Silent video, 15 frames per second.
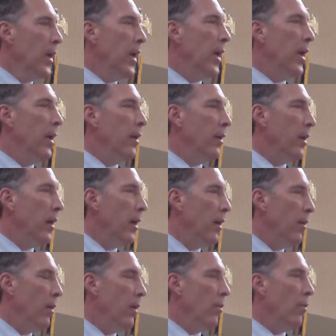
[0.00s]
And
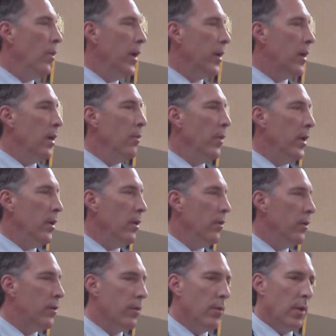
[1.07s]
uh, what can we
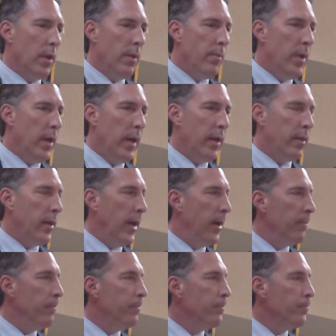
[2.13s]
do to eliminate
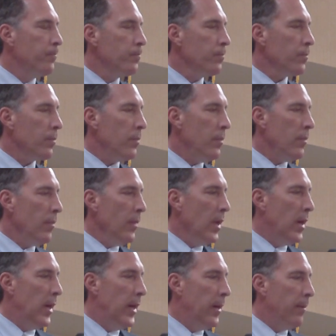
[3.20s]
that?
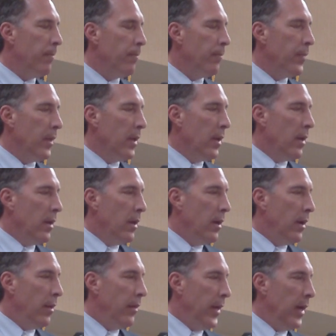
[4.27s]
Uh,
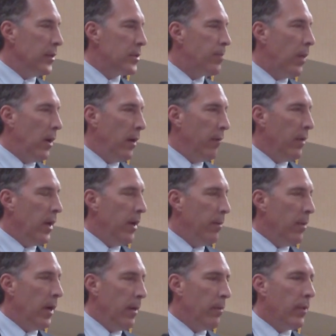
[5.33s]
uh, that's part of it.
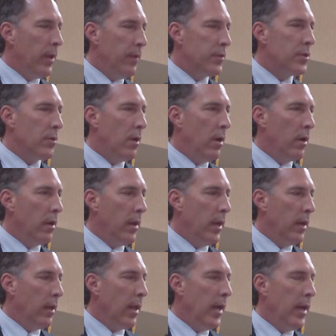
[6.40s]
I, I, believe strongly
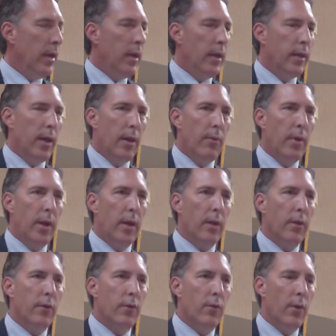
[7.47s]
in lightening that
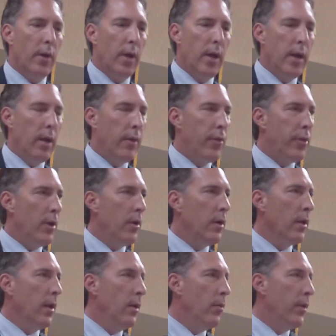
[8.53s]
regulatory hand.
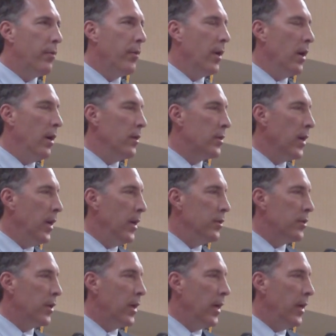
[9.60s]
Thirdly, with regard to
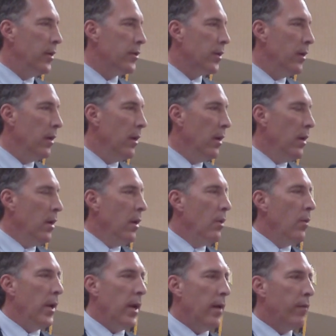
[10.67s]
education,
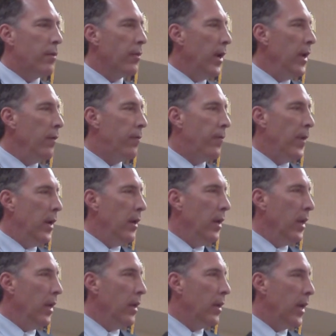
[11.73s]
we have great
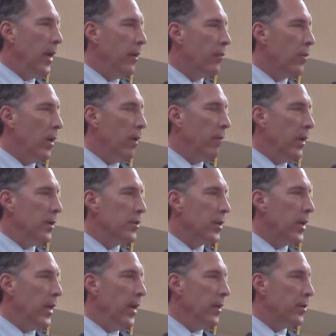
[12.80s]
funding in K-12
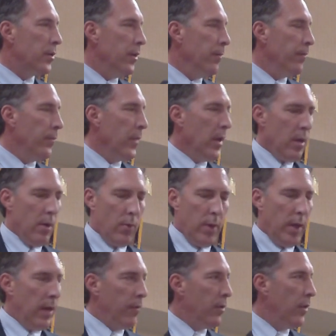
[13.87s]
education.
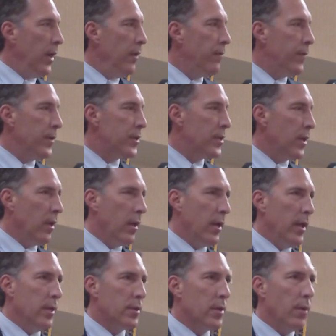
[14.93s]
We have great
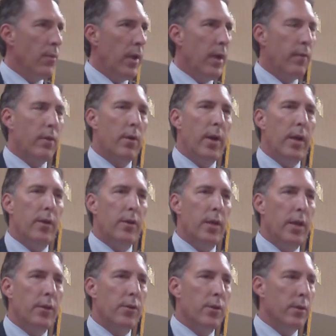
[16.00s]
facilities and we have great
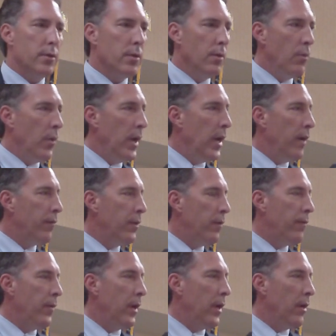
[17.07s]
teachers. We have to
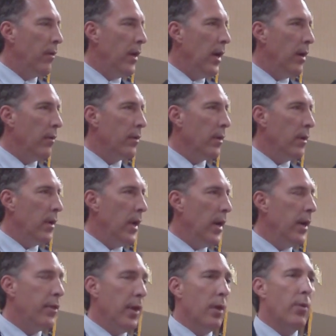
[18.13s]
figure out, and
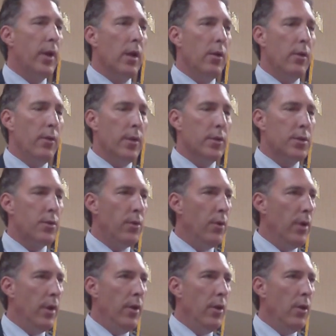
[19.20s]
I think we can do this
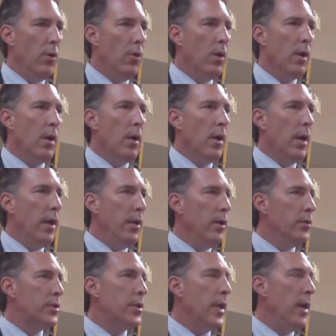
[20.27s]
through a new, a
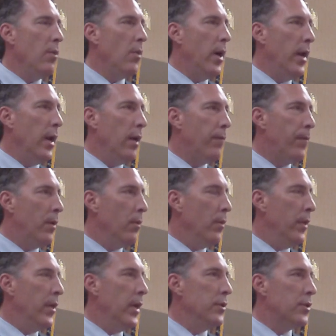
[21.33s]
new statewide effort
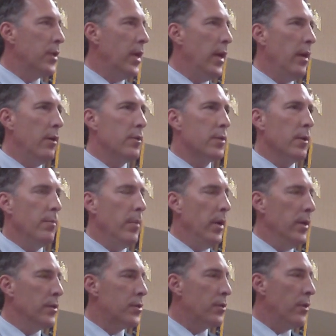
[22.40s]
with educators,
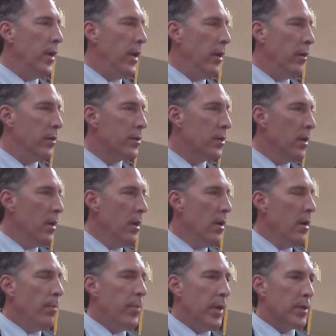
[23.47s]
administrators,
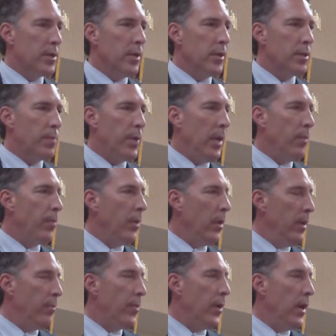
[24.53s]
business
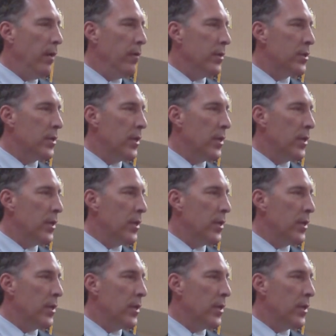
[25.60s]
people, and private